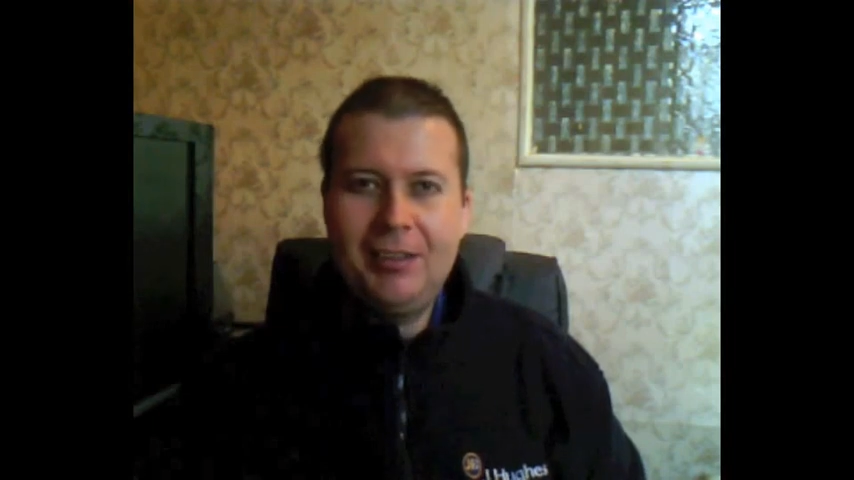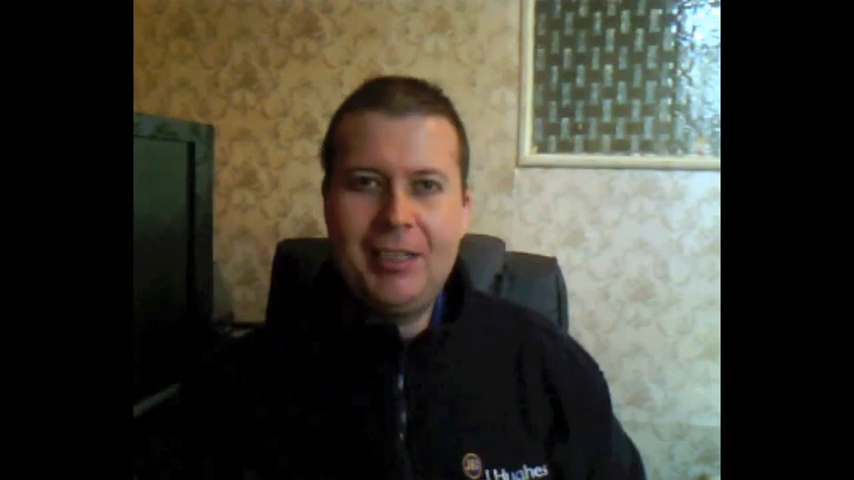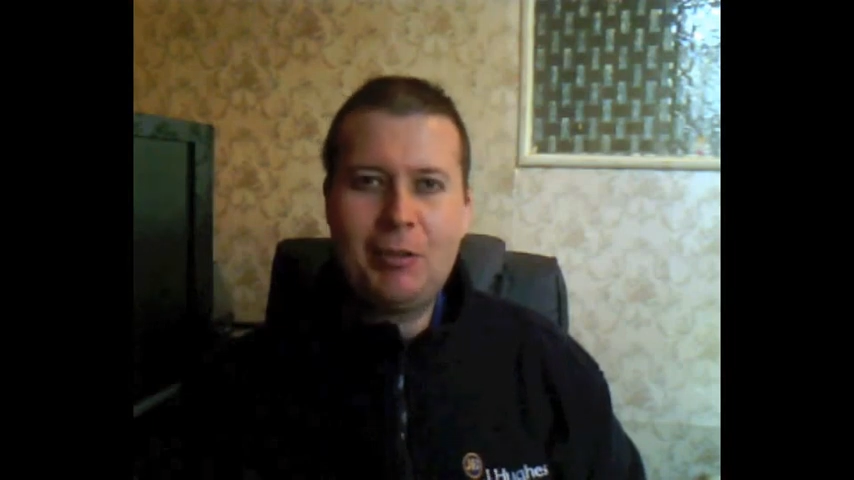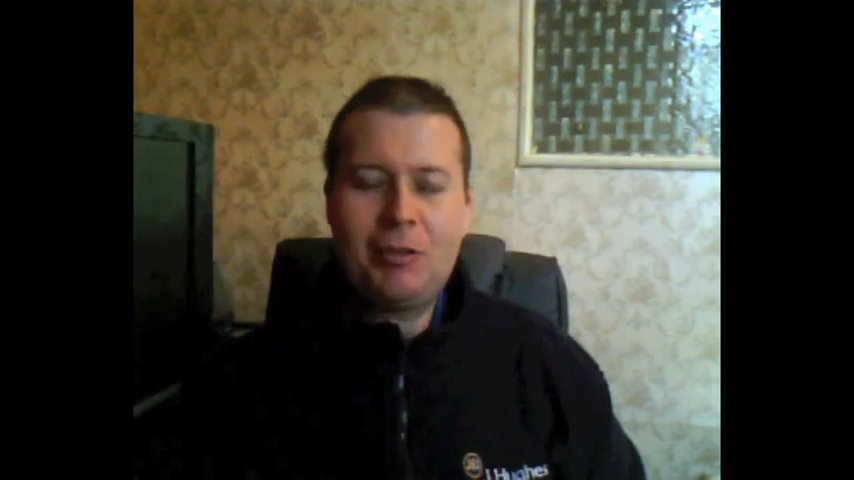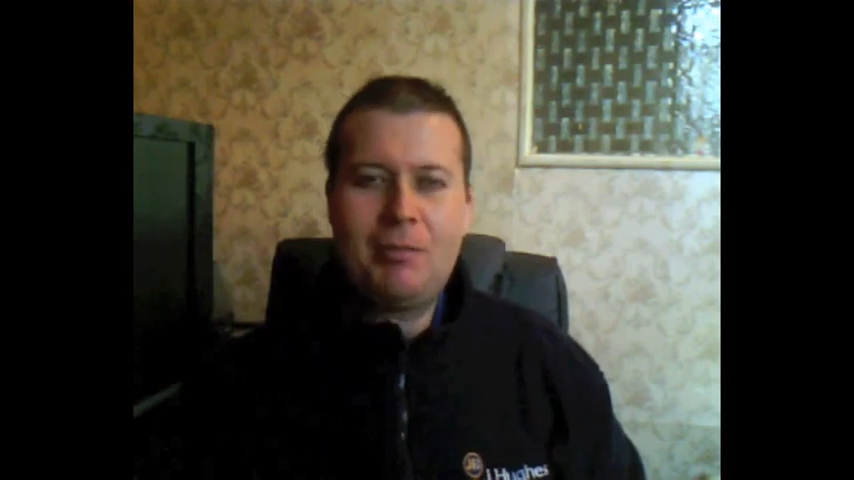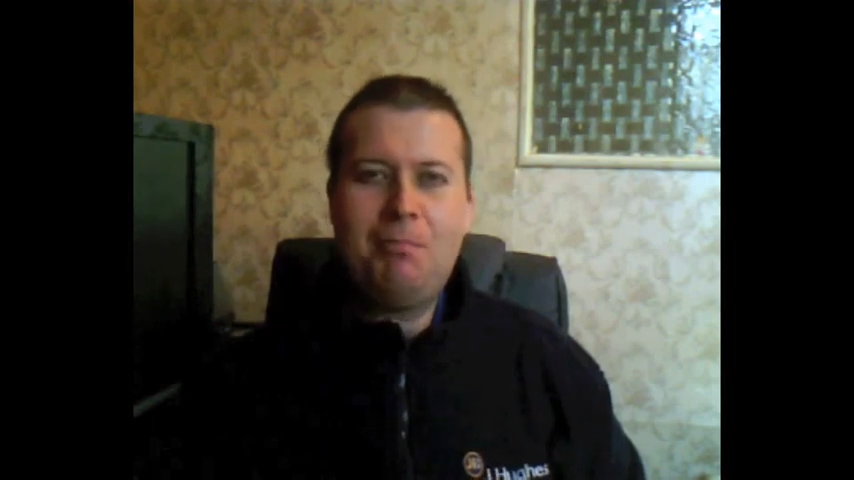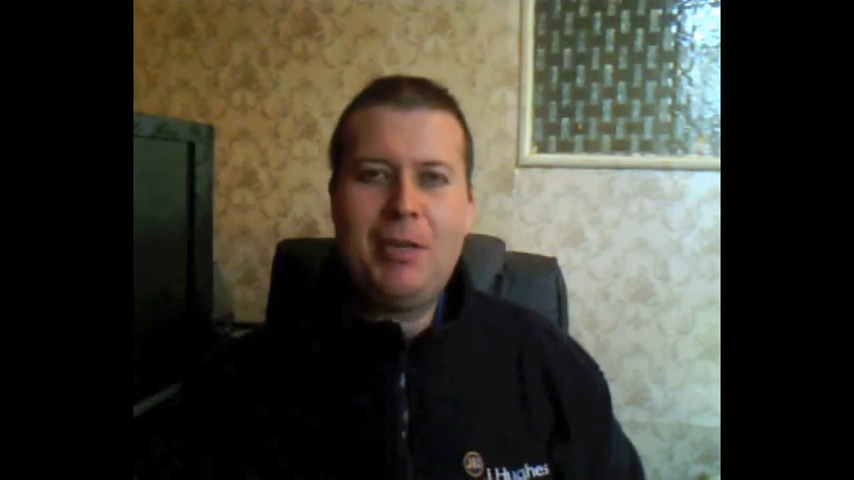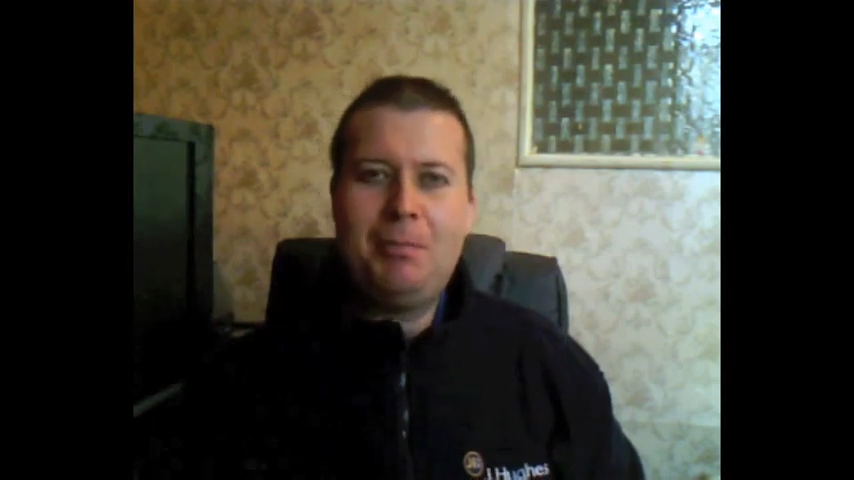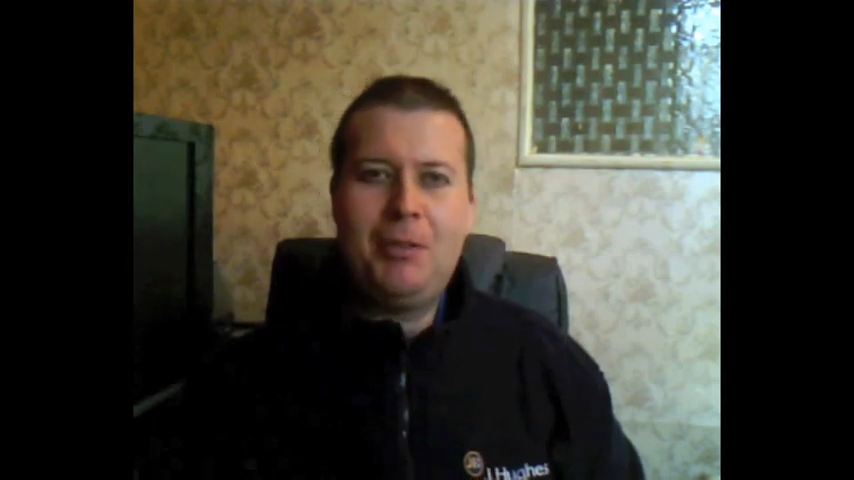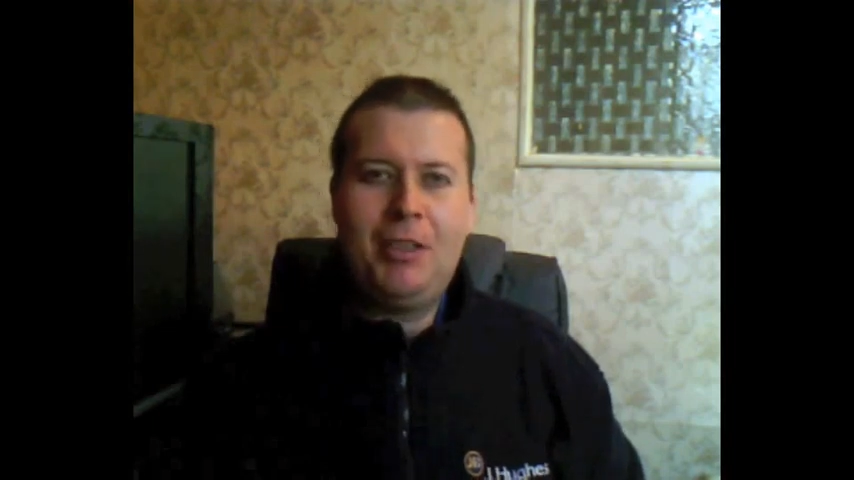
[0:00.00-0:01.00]
Now some
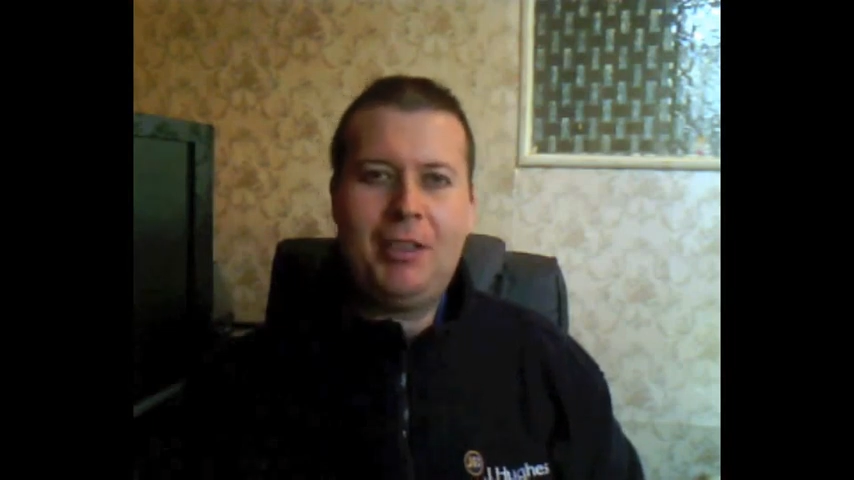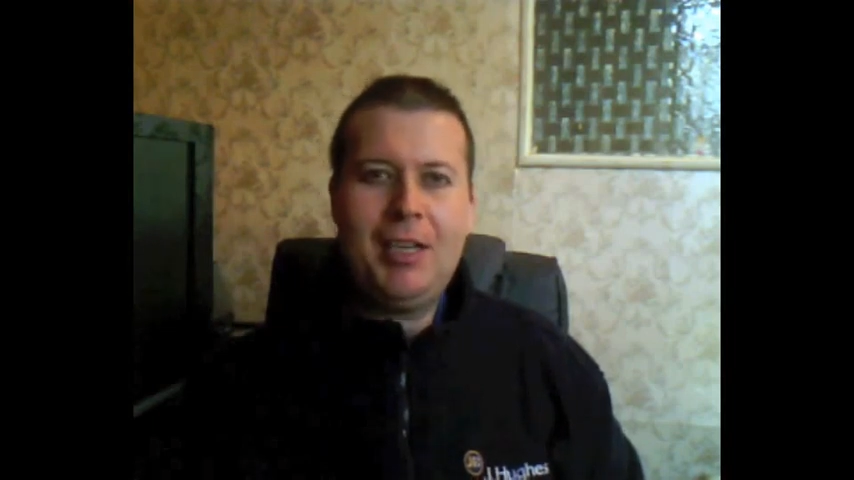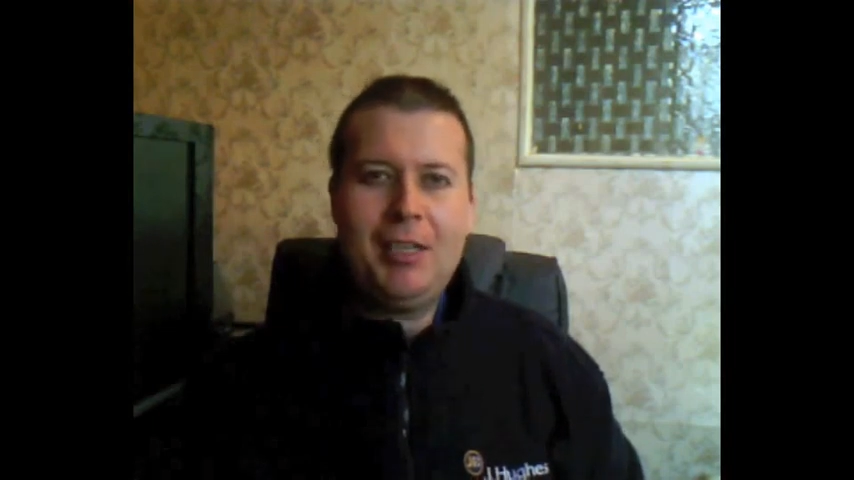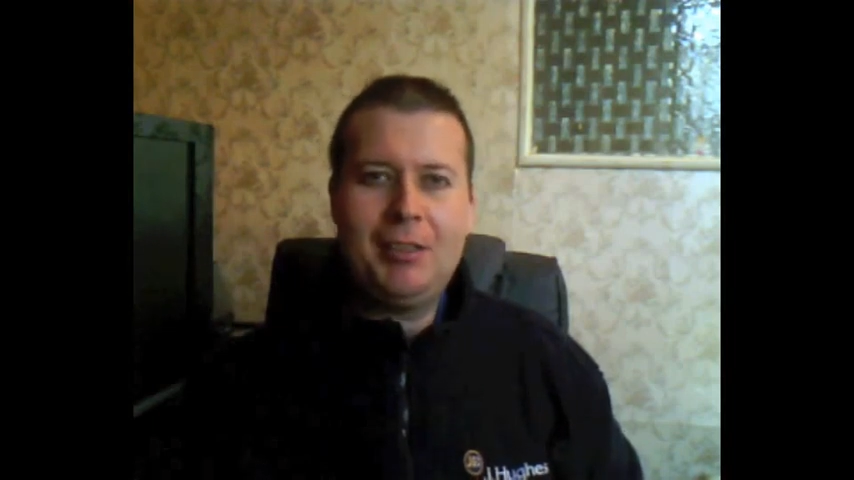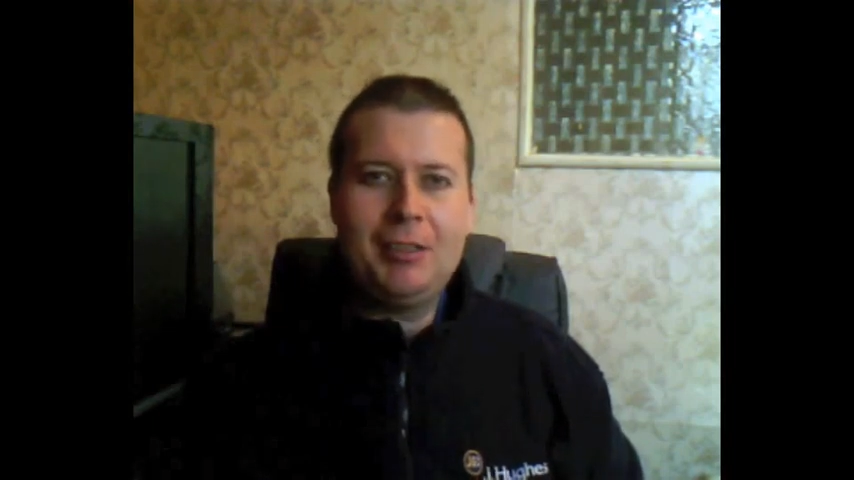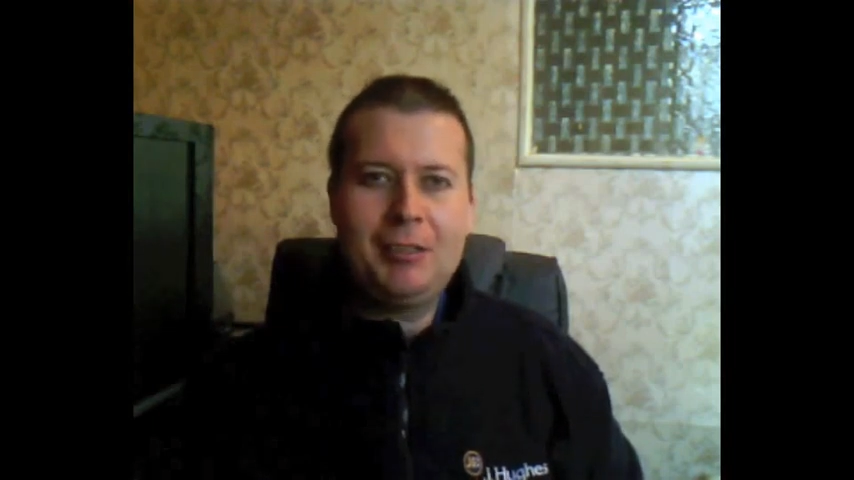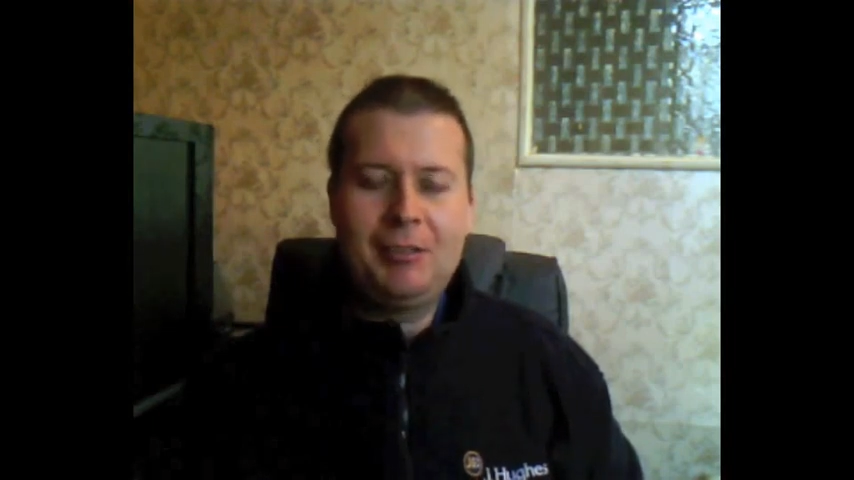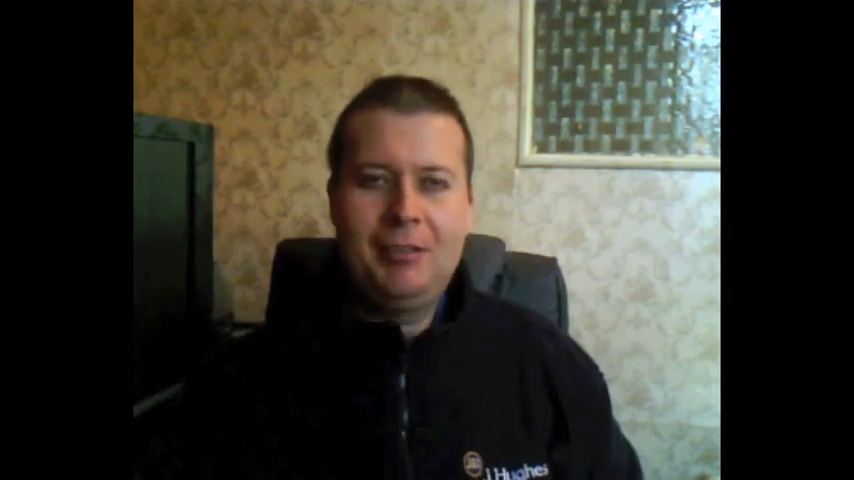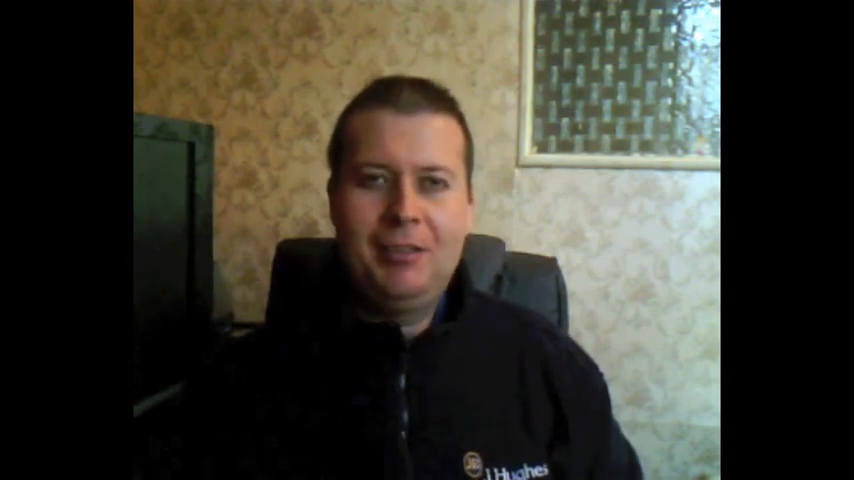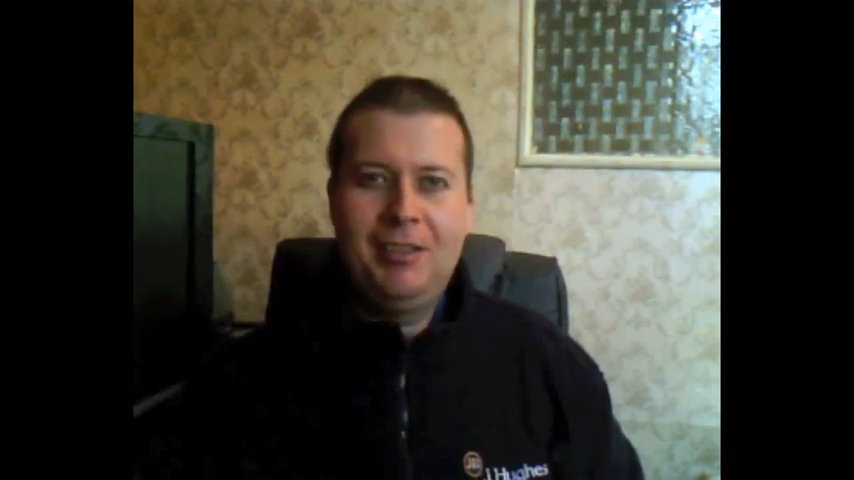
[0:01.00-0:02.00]
people don't like this,